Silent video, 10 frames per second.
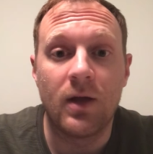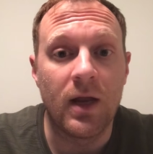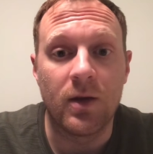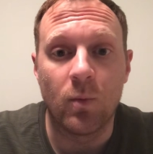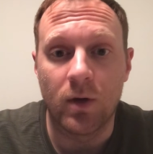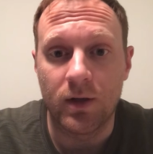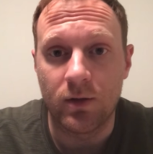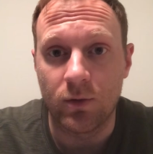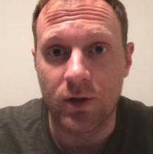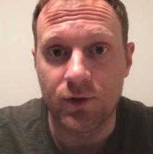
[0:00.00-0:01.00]
anyone
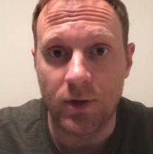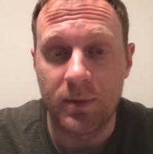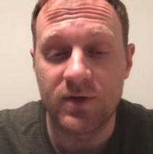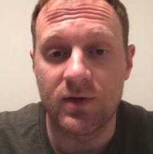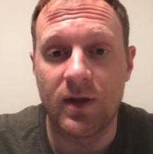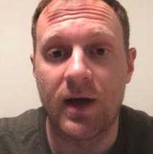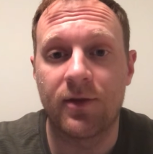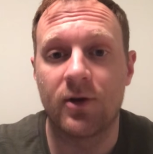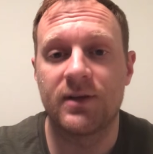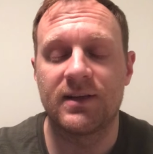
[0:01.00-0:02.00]
who contributes to that
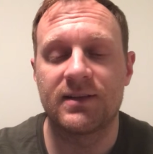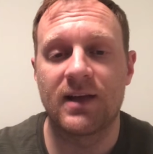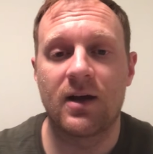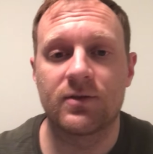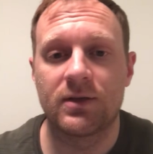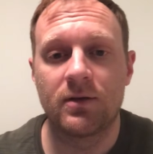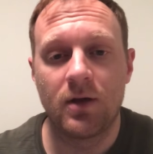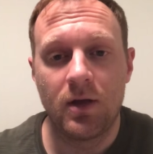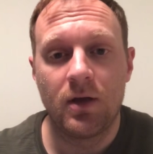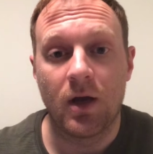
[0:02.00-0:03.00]
36,000
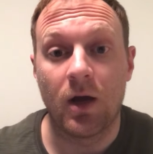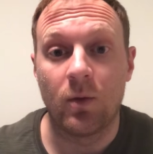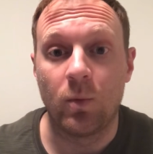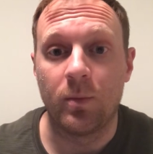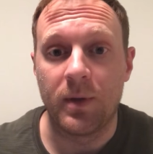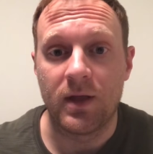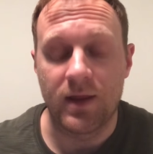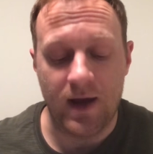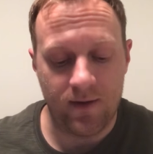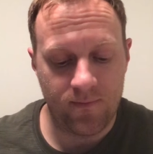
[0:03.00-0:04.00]
will be
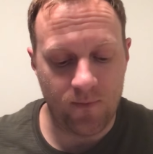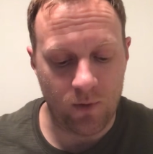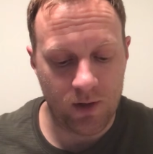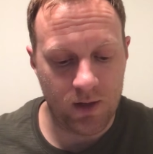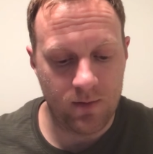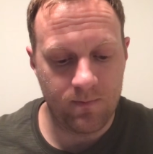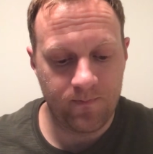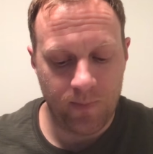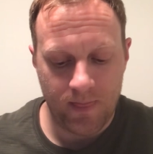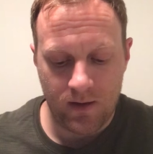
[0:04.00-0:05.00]
that for him
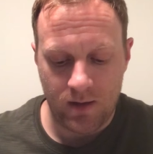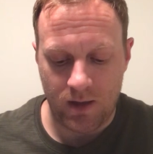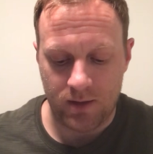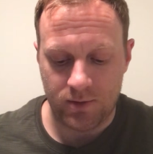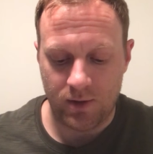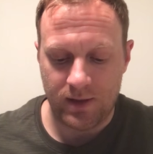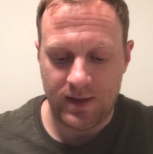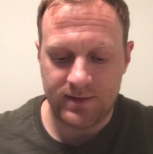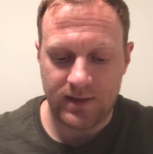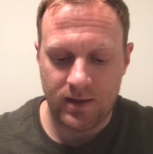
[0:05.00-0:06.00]
during
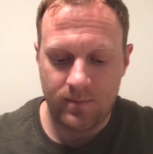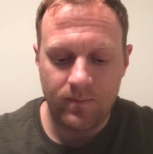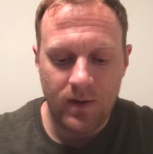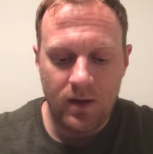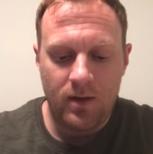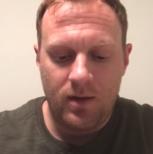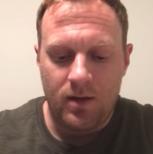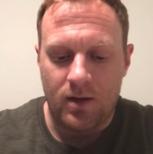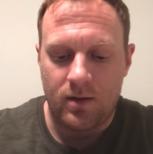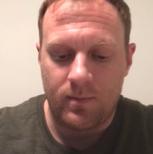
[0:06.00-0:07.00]
that time.
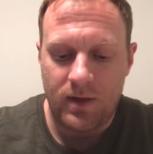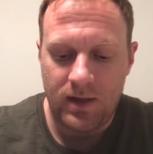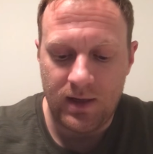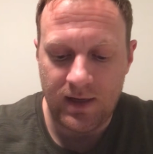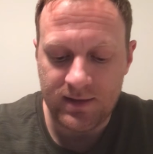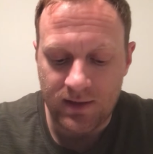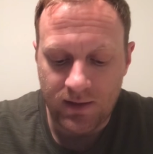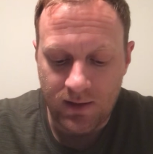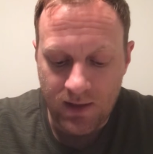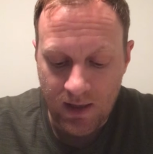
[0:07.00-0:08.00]
An
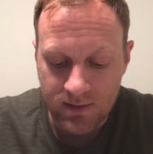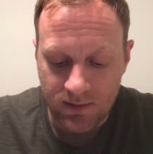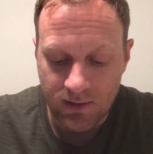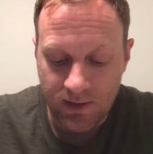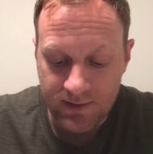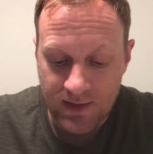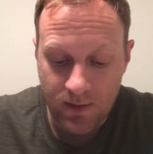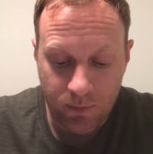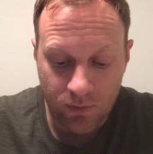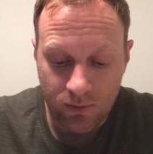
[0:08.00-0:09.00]
excellent
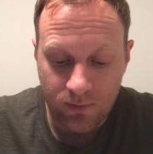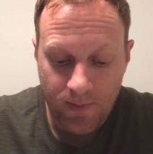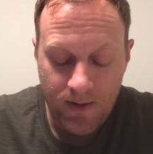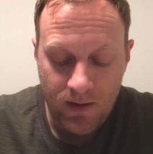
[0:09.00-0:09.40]
example